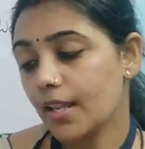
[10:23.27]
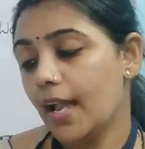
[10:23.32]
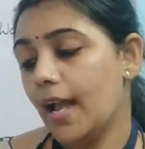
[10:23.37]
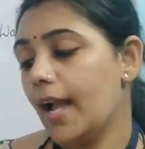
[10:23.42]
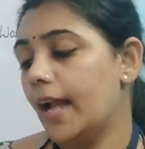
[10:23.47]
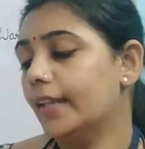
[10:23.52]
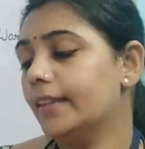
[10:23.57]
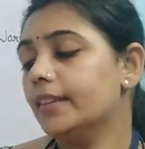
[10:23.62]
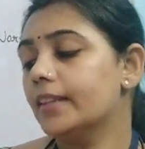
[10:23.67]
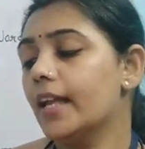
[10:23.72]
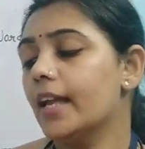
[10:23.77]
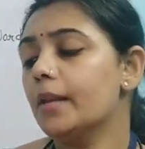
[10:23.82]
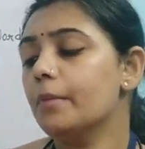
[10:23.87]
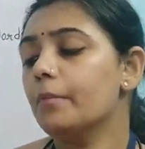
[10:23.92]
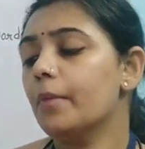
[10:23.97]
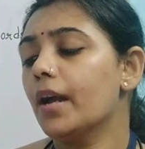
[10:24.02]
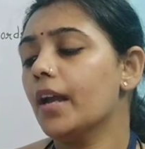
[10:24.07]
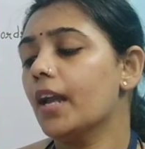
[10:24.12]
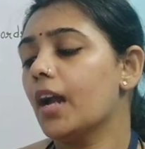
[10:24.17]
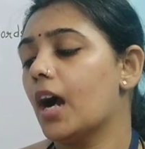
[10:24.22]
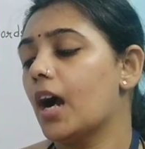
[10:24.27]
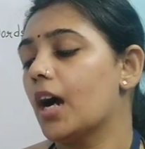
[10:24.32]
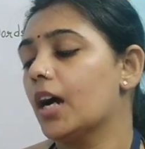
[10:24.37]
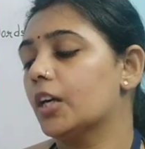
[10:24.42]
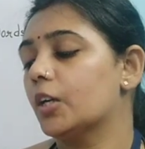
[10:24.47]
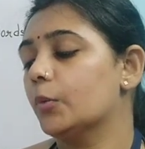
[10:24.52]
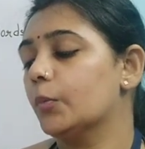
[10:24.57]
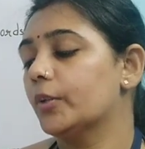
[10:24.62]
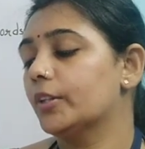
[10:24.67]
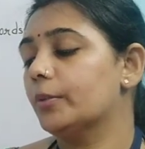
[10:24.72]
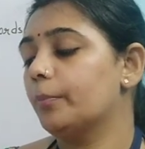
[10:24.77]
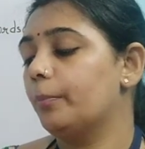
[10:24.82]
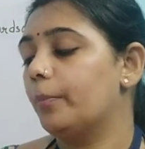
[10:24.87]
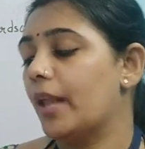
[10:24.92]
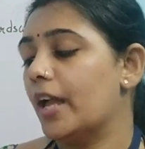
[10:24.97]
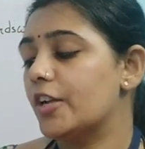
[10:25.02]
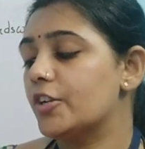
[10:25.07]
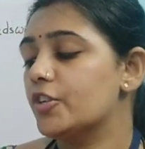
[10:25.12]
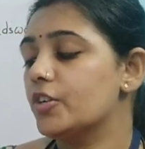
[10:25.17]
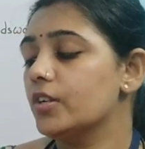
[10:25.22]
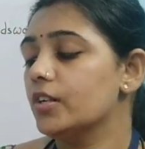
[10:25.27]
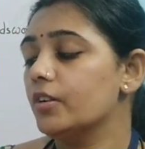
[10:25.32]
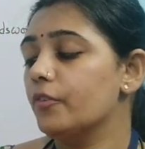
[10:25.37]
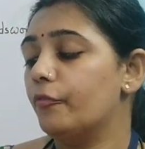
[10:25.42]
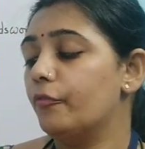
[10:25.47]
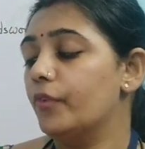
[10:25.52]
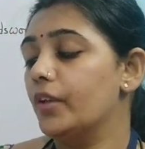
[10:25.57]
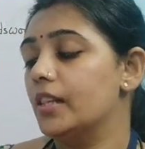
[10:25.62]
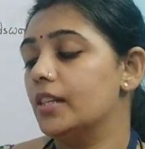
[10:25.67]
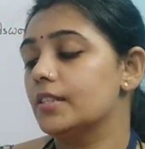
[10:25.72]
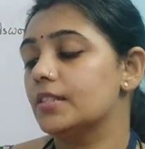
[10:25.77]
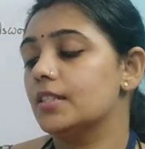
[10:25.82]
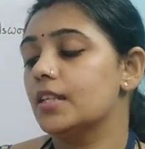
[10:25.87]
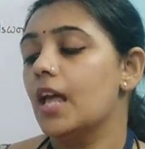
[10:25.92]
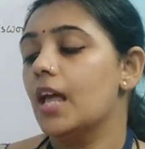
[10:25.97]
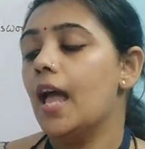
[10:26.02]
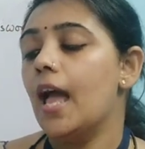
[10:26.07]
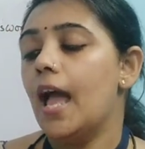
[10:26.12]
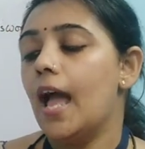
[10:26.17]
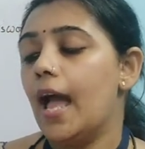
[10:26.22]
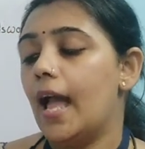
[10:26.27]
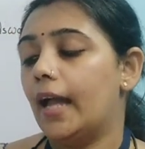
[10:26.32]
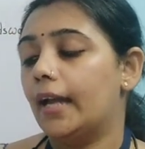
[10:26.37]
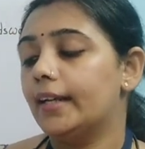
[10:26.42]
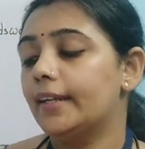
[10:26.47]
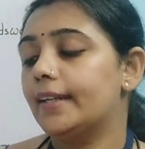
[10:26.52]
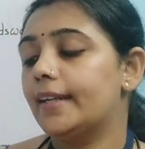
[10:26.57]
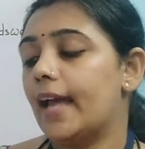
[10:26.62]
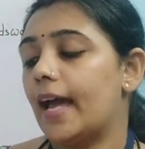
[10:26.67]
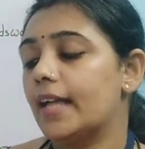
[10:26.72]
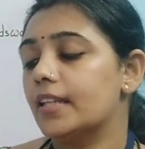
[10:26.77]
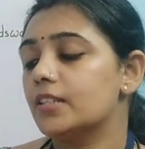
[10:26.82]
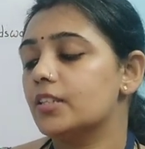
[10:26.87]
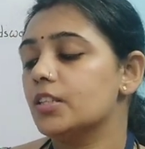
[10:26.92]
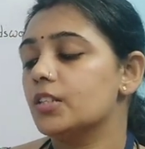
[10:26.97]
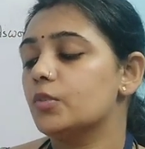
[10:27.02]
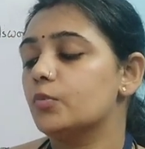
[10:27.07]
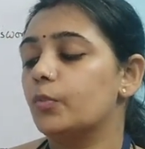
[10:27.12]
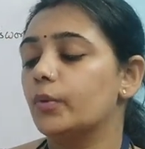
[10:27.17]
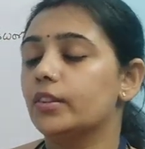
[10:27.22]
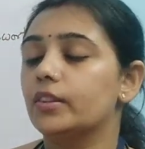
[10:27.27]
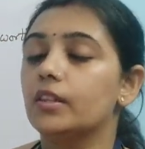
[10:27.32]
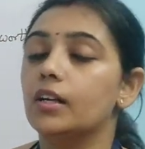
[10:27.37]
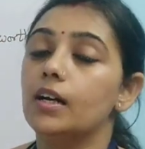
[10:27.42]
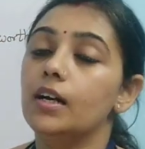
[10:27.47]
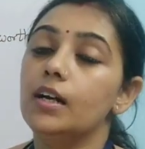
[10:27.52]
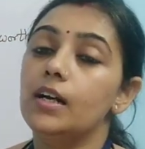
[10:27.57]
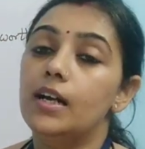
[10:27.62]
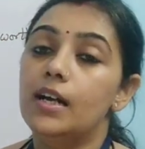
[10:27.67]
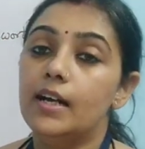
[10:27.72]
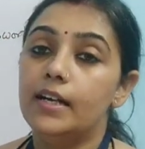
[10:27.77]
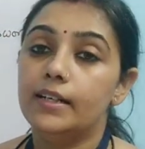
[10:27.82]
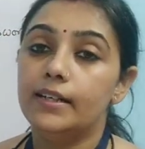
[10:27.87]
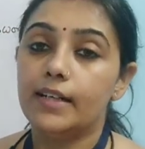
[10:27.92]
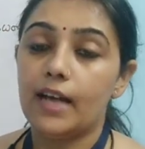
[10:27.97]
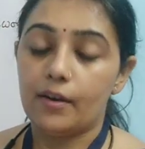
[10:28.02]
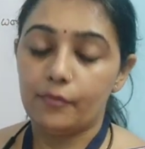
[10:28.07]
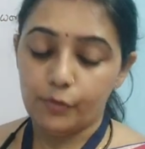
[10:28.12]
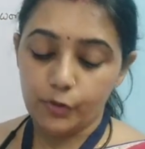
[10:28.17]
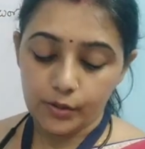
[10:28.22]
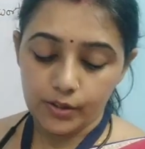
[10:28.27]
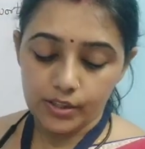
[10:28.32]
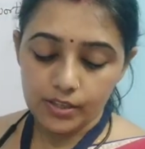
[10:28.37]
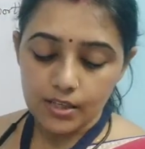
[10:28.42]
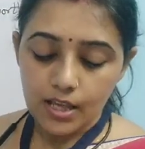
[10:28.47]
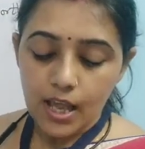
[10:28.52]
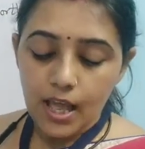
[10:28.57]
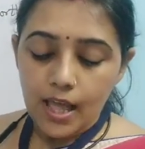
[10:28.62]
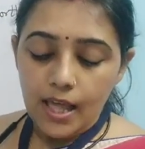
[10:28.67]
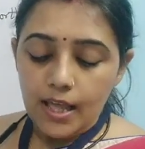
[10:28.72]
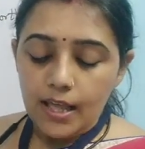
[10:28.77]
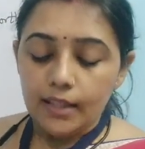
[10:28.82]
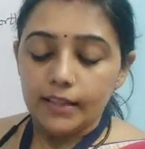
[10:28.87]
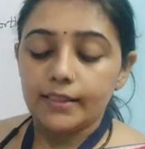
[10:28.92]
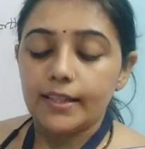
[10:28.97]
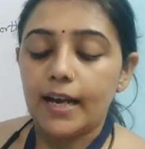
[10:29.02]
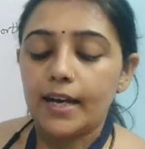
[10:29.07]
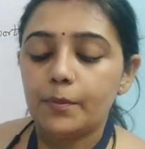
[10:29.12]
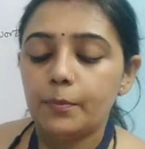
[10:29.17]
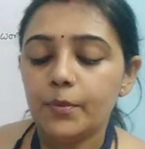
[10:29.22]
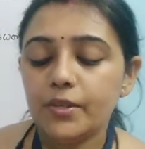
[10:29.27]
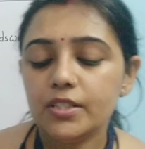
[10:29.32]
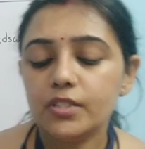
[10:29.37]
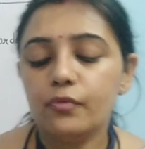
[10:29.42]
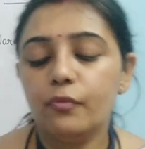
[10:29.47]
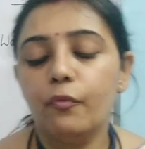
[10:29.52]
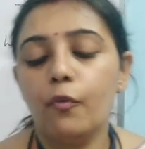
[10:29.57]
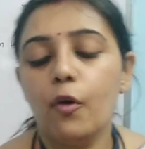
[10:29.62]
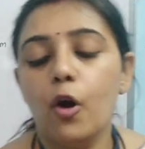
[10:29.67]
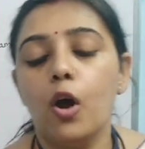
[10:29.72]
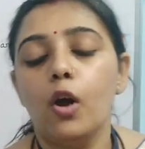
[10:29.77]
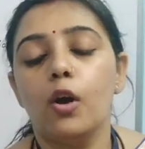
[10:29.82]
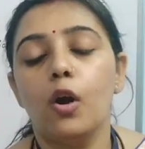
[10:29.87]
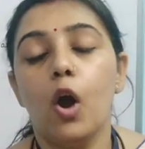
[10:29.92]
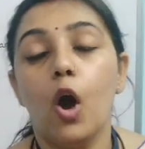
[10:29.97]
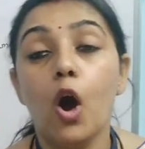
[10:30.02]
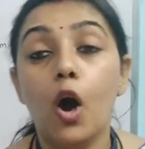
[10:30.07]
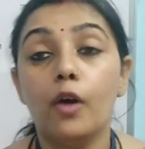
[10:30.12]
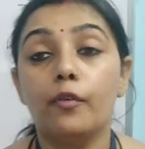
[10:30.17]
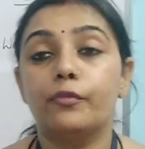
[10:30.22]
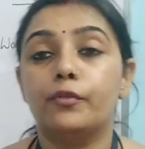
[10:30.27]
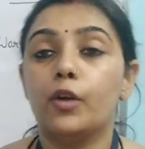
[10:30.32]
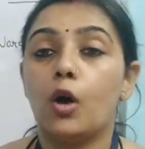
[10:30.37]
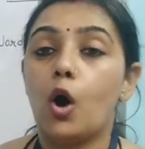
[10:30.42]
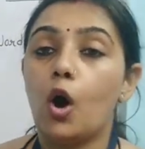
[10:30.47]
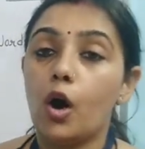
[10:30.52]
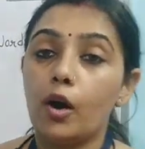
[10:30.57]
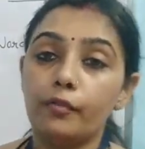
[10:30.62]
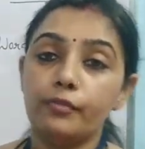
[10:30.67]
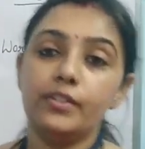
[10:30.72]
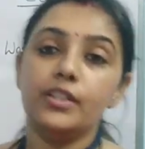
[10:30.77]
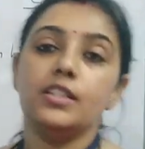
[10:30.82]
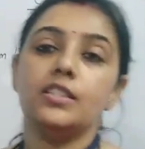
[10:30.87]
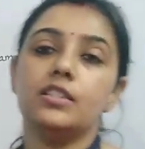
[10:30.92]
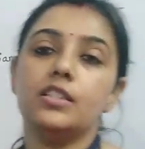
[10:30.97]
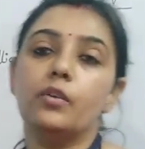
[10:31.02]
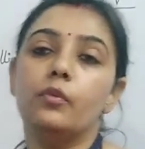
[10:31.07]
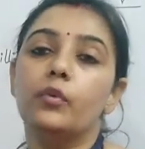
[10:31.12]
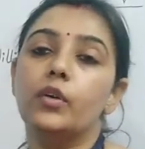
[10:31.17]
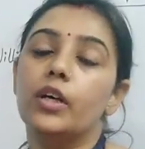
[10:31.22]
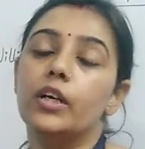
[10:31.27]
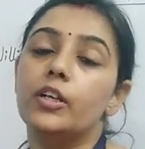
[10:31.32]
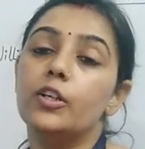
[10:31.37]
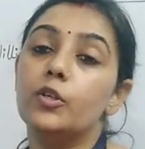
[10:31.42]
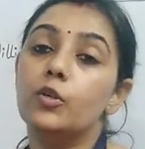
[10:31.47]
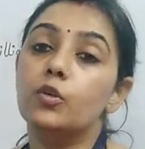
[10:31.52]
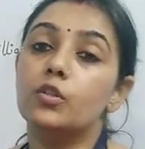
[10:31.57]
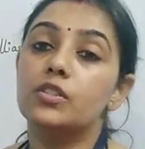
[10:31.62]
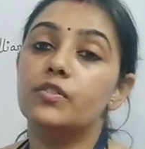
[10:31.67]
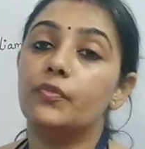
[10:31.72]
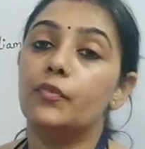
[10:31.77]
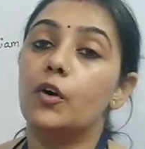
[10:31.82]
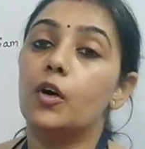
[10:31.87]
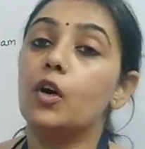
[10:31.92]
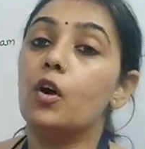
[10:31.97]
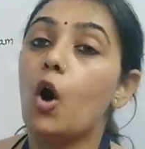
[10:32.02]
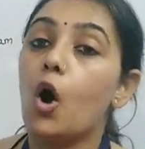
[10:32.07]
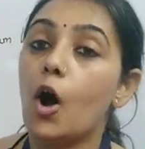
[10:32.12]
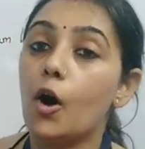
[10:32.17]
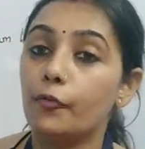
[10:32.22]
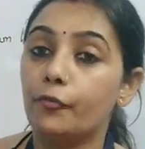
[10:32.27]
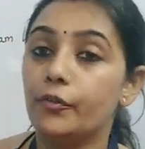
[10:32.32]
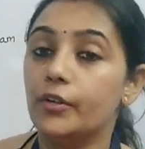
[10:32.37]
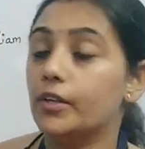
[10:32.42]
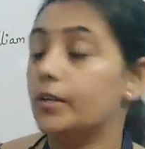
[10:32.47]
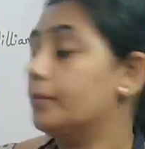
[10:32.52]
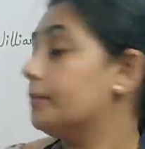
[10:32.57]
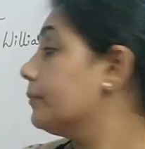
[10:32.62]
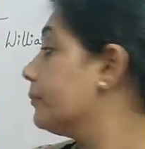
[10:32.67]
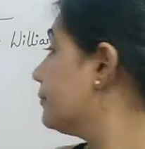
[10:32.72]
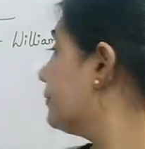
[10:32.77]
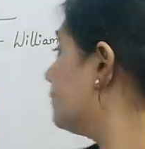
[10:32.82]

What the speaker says: And then my heart with pleasure fills and dances with the daffodils. That means for oft. Oft is the word used for often.